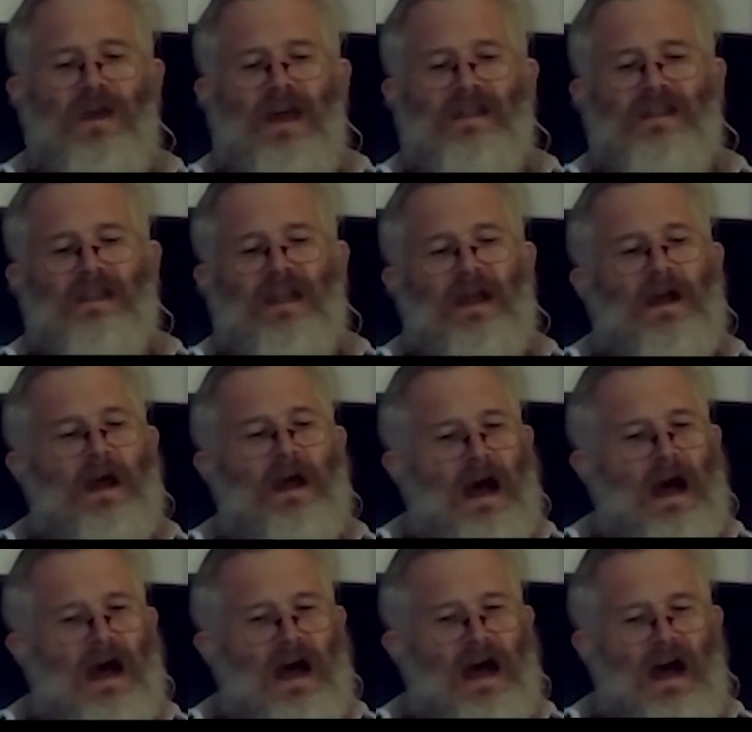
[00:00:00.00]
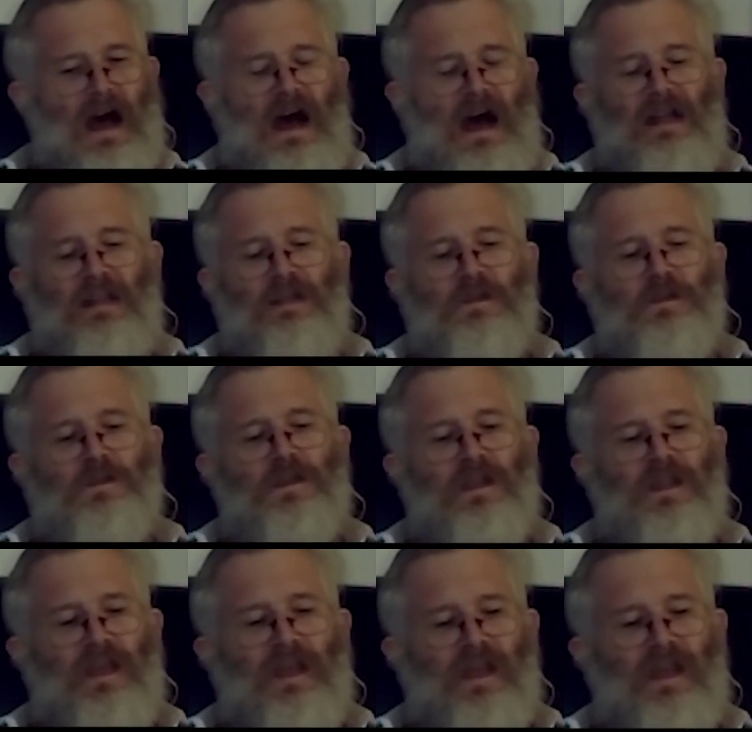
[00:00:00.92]
And
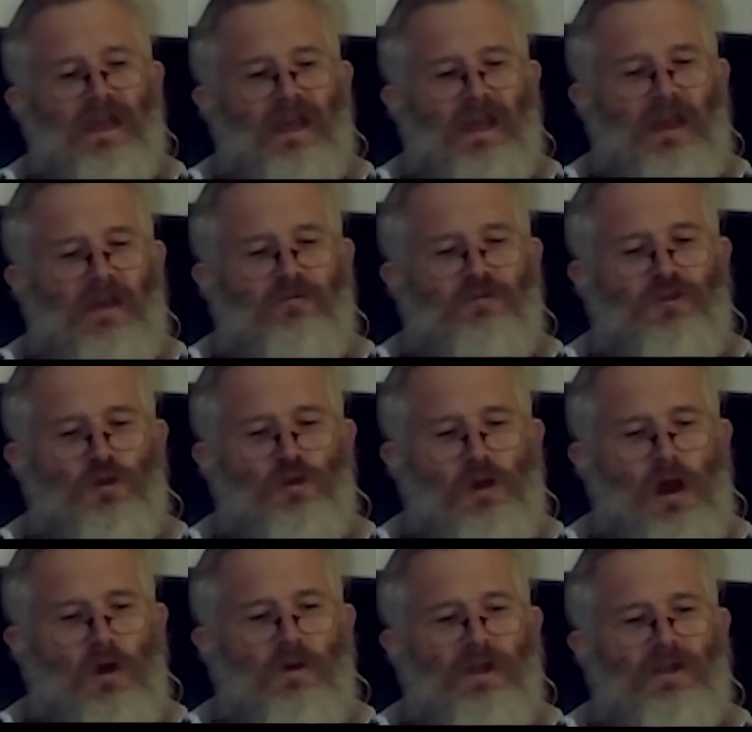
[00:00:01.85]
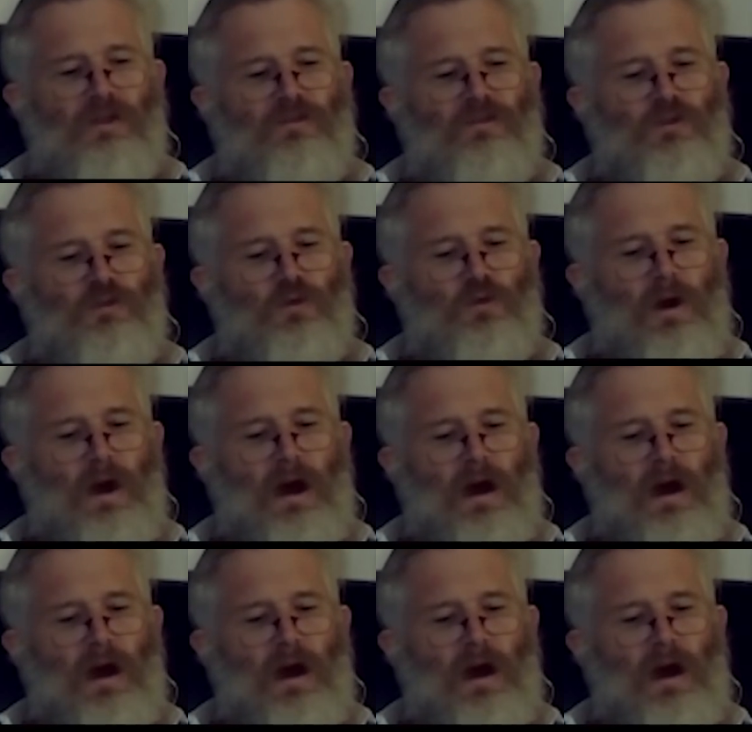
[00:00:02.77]
honestly, if you go into,